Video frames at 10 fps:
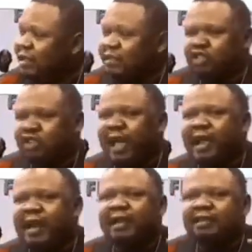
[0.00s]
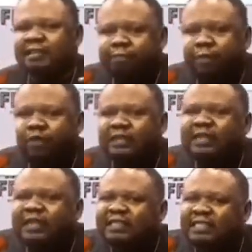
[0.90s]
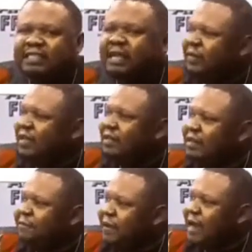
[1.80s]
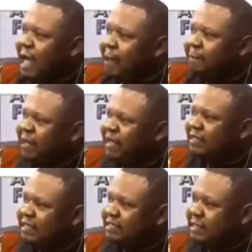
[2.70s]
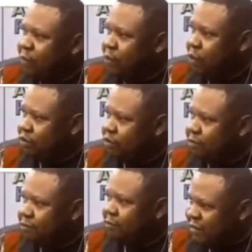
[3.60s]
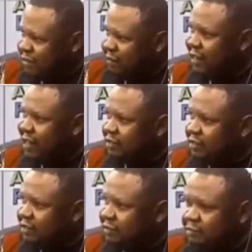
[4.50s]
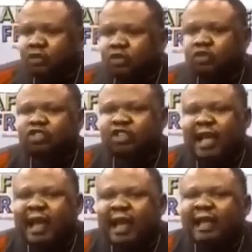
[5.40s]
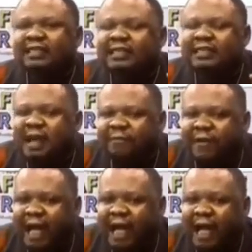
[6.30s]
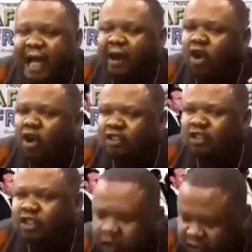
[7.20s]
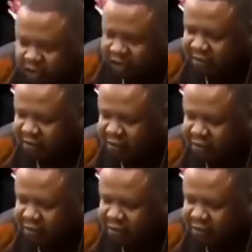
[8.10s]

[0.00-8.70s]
China is putting itself in different apps that is the same product with different names. So China is in Africa not just to